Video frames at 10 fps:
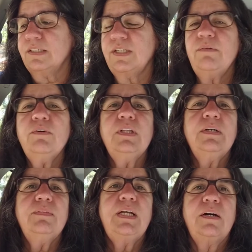several
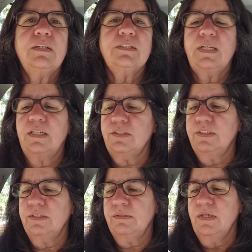of the
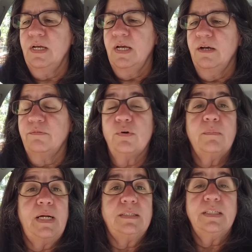Augustasia for
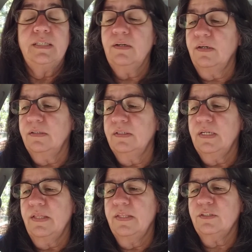my tea
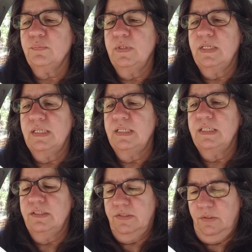garden. This one
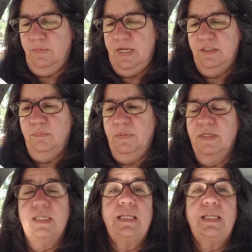is the raspberry